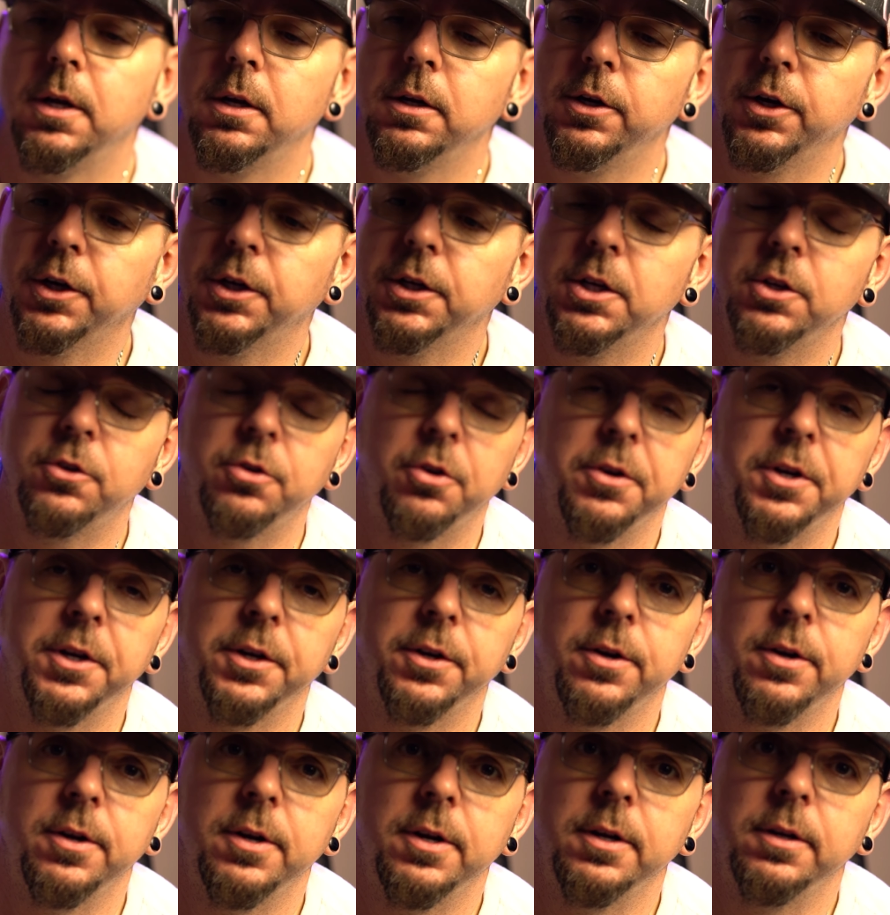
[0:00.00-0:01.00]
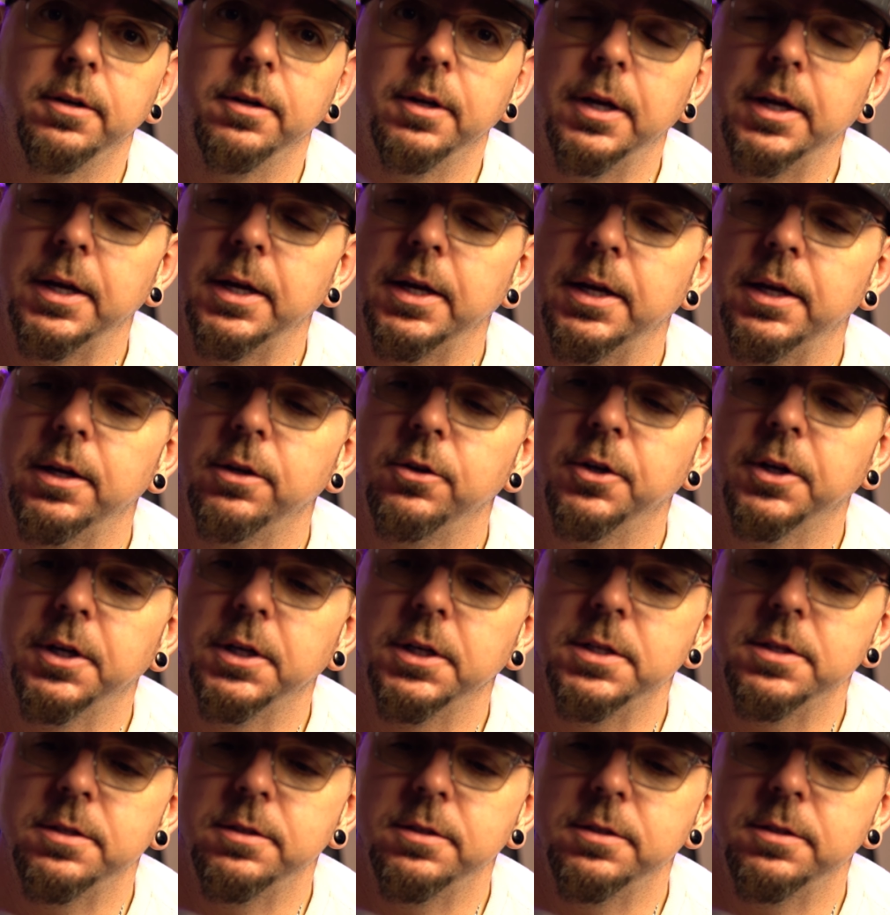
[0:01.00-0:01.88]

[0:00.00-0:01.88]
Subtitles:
you're going to turn it on and you're going to